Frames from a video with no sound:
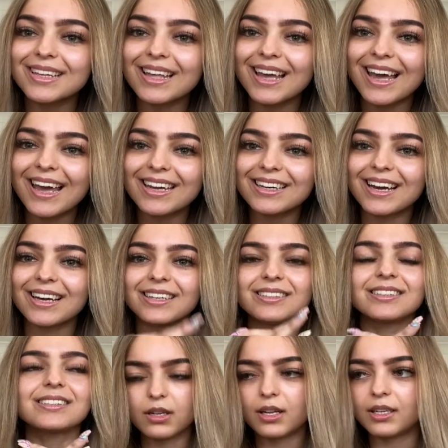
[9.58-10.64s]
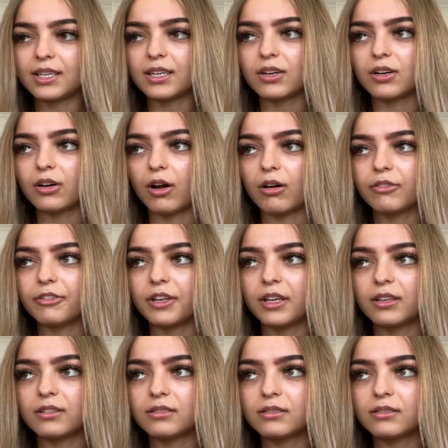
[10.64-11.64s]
Hi guys, I need a coffee.